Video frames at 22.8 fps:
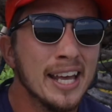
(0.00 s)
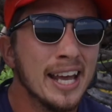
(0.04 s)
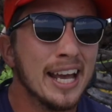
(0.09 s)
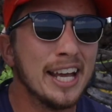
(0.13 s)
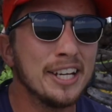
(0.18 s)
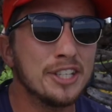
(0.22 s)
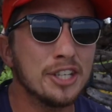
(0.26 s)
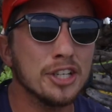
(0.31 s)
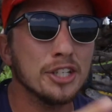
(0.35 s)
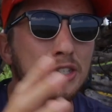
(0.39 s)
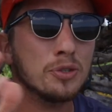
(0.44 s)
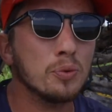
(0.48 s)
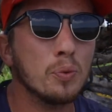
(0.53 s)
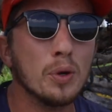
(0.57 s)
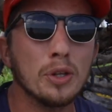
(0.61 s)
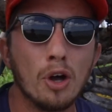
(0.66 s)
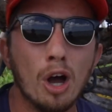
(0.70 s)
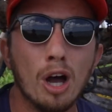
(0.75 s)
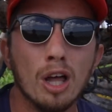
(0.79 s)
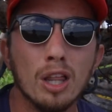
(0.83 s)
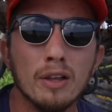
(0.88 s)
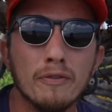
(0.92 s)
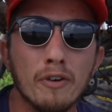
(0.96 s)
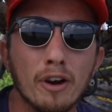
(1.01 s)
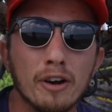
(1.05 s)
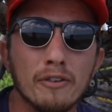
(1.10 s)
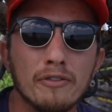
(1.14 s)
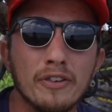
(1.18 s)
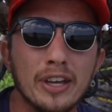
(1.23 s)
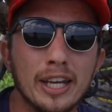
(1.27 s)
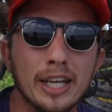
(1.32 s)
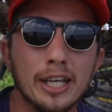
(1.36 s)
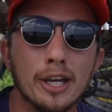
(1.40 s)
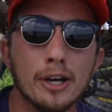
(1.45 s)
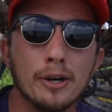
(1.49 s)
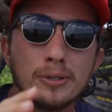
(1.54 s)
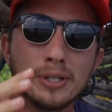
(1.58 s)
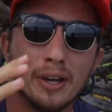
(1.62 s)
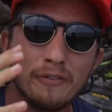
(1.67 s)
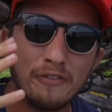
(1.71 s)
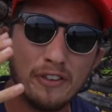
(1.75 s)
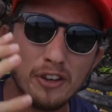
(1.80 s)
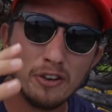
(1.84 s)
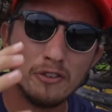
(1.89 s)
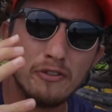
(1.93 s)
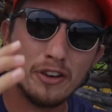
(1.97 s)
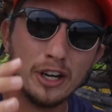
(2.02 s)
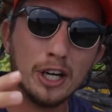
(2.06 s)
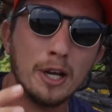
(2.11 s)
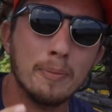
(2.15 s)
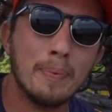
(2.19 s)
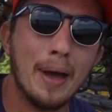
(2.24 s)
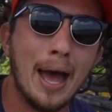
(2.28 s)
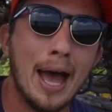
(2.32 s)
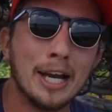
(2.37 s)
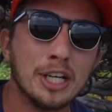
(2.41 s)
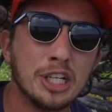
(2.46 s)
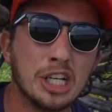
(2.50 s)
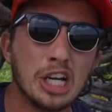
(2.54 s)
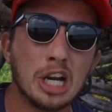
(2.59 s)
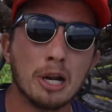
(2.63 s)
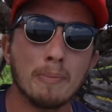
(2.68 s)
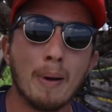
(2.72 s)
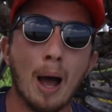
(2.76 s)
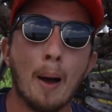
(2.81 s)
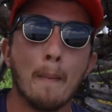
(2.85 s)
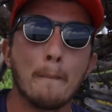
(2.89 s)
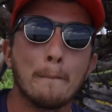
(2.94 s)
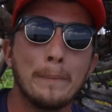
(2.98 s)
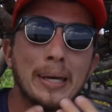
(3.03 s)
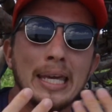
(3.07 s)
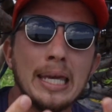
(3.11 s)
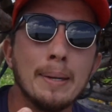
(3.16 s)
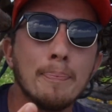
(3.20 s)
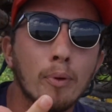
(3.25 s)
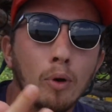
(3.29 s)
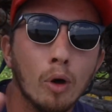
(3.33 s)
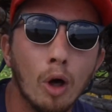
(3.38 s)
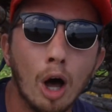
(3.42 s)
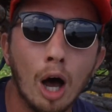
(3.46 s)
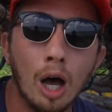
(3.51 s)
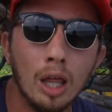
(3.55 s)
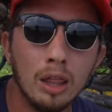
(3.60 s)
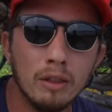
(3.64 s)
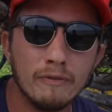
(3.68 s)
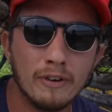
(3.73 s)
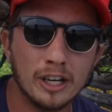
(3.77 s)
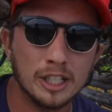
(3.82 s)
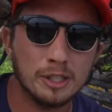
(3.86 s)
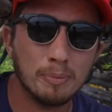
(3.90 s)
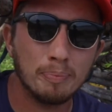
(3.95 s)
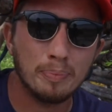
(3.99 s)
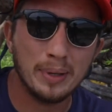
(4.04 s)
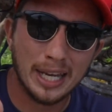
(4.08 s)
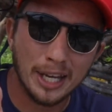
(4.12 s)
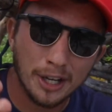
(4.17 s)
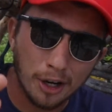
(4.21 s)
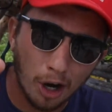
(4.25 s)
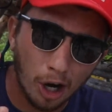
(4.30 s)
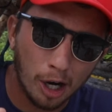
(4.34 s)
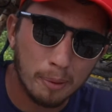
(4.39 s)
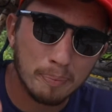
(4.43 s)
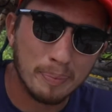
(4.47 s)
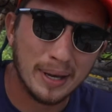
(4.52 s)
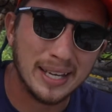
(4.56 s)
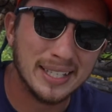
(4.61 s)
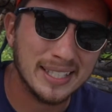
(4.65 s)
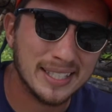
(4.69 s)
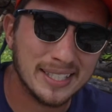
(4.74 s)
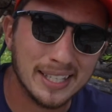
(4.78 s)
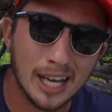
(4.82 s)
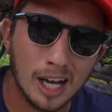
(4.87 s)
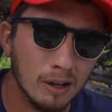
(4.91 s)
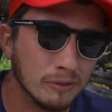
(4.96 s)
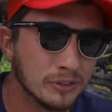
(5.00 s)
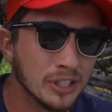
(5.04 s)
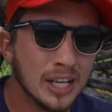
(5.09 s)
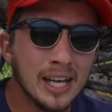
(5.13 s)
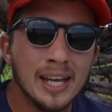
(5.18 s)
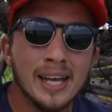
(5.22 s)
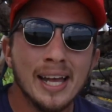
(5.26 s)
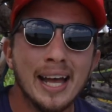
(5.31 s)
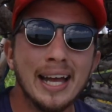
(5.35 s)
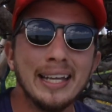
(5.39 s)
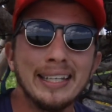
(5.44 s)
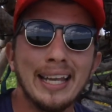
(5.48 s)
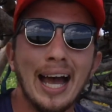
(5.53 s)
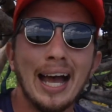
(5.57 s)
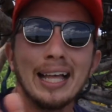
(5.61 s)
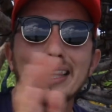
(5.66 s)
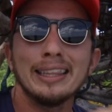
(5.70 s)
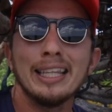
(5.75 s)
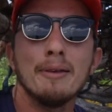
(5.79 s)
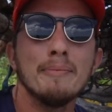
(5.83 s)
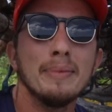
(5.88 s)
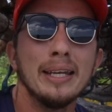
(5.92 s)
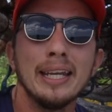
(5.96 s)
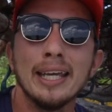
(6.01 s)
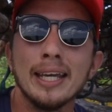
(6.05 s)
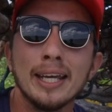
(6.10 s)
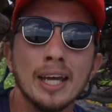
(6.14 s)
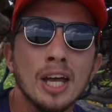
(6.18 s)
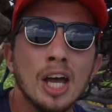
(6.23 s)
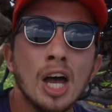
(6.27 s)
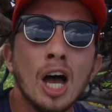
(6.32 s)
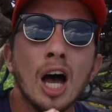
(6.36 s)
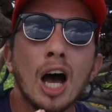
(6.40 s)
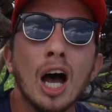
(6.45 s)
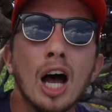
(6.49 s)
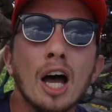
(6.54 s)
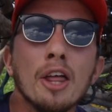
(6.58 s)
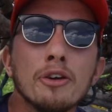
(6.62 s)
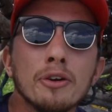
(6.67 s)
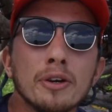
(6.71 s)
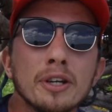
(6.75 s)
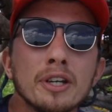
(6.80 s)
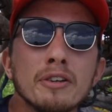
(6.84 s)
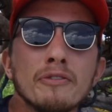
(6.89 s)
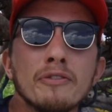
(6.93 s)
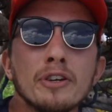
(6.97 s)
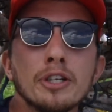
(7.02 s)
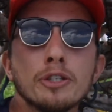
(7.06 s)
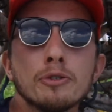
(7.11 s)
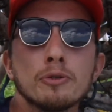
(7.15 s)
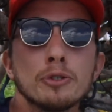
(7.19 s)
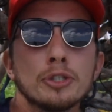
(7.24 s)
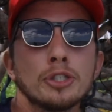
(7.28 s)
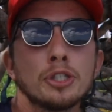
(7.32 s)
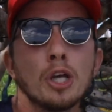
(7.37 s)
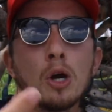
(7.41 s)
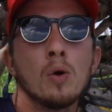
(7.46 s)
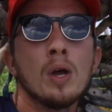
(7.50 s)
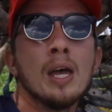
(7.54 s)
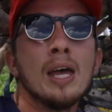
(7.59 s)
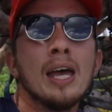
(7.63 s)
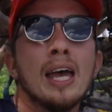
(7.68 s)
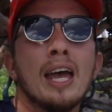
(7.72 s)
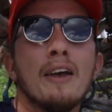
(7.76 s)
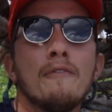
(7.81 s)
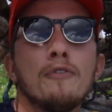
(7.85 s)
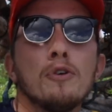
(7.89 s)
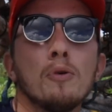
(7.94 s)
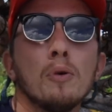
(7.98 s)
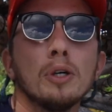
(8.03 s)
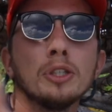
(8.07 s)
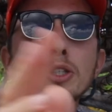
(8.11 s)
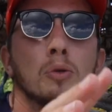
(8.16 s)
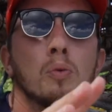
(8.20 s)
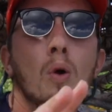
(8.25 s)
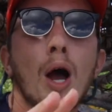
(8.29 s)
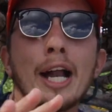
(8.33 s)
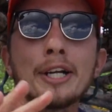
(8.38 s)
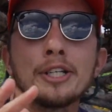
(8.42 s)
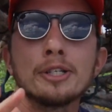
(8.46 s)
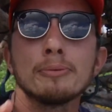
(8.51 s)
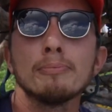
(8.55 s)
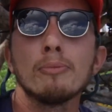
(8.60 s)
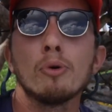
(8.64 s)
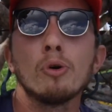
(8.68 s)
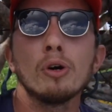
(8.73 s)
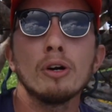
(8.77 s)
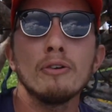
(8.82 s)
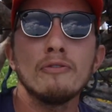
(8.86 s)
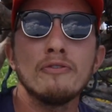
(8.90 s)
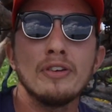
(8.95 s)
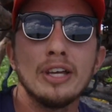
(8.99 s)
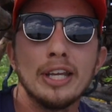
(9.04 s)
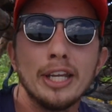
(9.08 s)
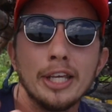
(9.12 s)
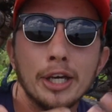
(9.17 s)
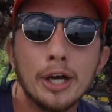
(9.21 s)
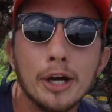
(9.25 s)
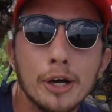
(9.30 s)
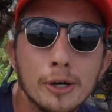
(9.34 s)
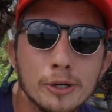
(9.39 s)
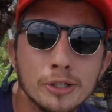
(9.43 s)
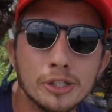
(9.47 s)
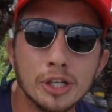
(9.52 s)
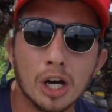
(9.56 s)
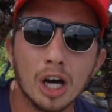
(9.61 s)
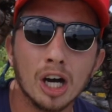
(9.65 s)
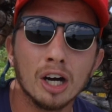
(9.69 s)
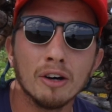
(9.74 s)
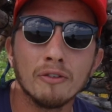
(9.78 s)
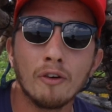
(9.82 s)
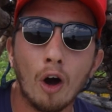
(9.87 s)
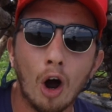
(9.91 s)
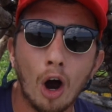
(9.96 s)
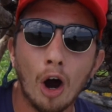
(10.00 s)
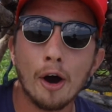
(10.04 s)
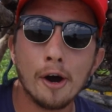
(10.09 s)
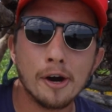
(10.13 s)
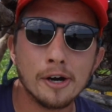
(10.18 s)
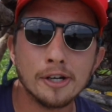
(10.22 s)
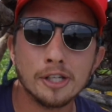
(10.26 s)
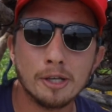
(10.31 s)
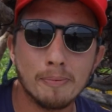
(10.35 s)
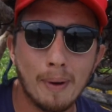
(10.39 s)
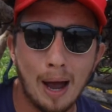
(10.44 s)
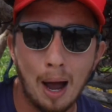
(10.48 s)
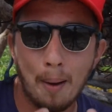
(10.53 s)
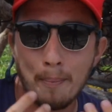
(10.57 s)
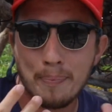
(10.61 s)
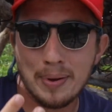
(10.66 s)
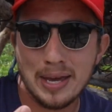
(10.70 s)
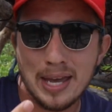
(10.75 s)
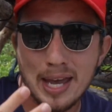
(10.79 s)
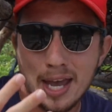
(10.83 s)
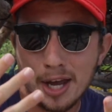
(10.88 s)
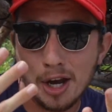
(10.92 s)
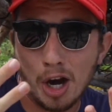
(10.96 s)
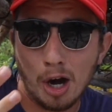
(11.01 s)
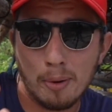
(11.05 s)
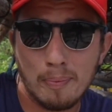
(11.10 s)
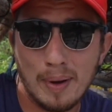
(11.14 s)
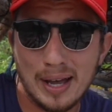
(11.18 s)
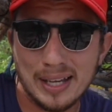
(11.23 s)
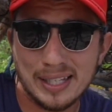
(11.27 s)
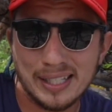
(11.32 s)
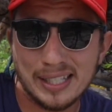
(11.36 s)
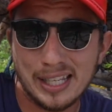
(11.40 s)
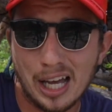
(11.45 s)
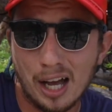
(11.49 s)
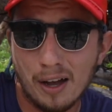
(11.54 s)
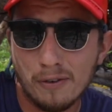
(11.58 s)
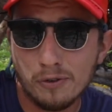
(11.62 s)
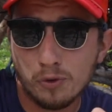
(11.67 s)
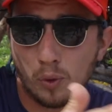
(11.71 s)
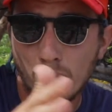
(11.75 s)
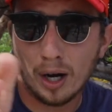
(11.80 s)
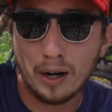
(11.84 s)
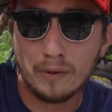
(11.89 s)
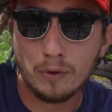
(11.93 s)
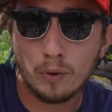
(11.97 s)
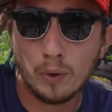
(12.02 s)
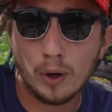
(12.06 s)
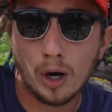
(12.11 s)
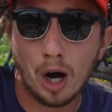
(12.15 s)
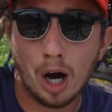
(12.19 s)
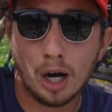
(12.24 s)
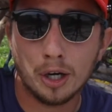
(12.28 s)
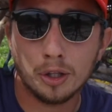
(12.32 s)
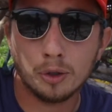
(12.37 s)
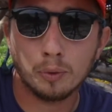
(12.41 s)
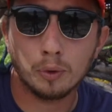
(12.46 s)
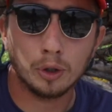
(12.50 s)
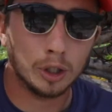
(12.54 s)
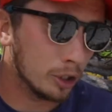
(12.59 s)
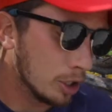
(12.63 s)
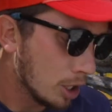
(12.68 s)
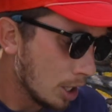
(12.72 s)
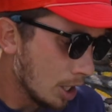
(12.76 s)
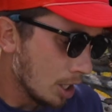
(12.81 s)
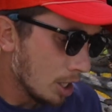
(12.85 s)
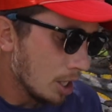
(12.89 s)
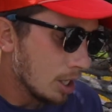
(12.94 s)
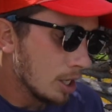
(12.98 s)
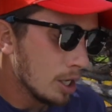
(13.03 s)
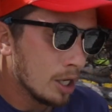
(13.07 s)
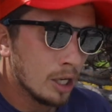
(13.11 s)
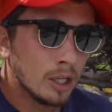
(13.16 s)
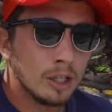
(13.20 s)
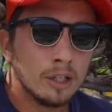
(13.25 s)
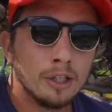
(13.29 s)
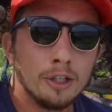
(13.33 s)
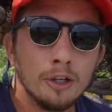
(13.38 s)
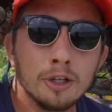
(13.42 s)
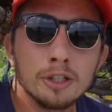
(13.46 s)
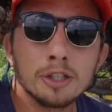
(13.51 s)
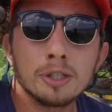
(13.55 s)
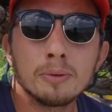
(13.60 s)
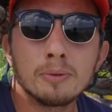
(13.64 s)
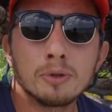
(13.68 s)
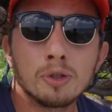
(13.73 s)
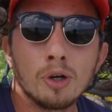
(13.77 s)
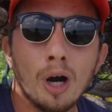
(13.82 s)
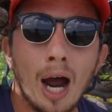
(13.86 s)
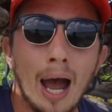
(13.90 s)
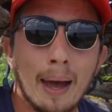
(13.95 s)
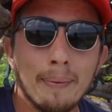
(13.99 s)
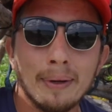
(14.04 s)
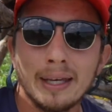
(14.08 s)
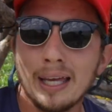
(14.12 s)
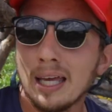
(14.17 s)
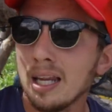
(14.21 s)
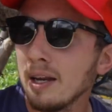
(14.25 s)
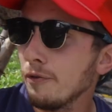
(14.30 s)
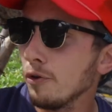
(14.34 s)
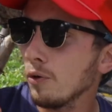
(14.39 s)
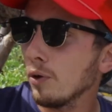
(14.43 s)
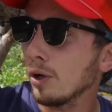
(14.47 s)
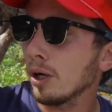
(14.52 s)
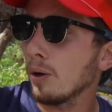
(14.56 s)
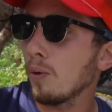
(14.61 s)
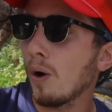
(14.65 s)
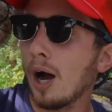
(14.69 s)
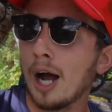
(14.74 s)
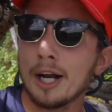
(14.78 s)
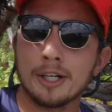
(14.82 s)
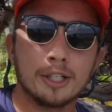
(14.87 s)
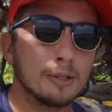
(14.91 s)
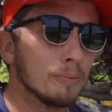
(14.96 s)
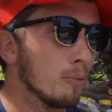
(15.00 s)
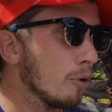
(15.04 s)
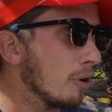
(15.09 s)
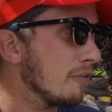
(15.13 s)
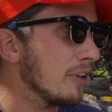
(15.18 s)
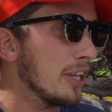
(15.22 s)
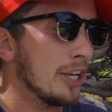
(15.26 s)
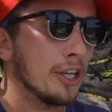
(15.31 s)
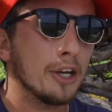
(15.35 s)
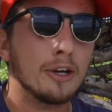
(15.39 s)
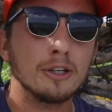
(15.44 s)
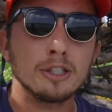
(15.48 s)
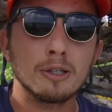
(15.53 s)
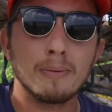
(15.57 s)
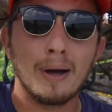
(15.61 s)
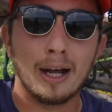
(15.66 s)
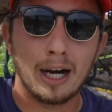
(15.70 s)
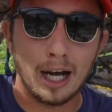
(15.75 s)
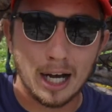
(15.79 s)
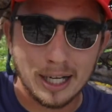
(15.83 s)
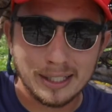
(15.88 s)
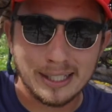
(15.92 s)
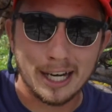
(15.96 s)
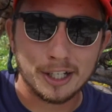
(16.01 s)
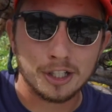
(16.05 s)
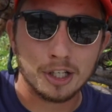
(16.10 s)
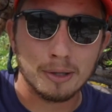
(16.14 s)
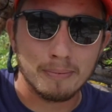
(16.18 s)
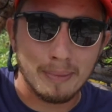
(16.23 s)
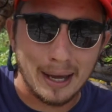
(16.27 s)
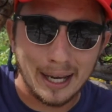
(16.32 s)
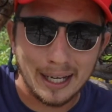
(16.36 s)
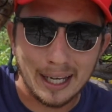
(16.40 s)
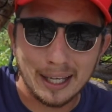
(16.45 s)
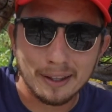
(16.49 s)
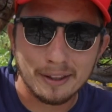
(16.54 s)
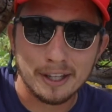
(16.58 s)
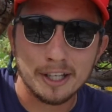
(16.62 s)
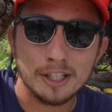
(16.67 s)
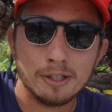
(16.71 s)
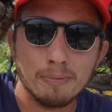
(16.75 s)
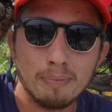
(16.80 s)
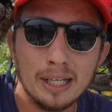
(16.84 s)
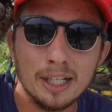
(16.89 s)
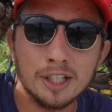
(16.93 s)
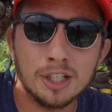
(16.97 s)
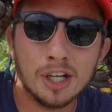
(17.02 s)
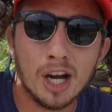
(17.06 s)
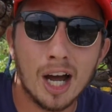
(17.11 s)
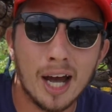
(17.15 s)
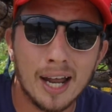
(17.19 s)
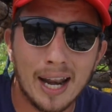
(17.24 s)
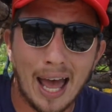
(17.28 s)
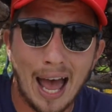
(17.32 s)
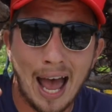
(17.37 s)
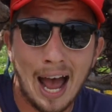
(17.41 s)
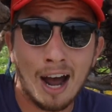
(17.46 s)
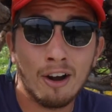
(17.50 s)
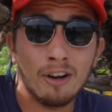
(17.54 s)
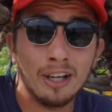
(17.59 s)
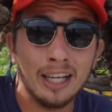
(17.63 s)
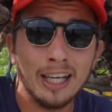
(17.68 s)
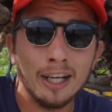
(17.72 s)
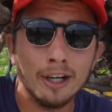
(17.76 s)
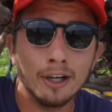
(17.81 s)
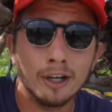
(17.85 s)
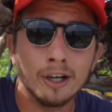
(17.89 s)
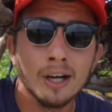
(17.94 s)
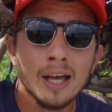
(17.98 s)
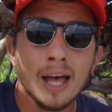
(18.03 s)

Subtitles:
It's just with all of our videos, I feel very passionate about people, all of us being our best selves and not limiting other individuals. So if you want to watch more videos of ours about being our best selves wherever we are in the world, you can subscribe. Again, if you want to watch more videos about us actually making this beach hut out here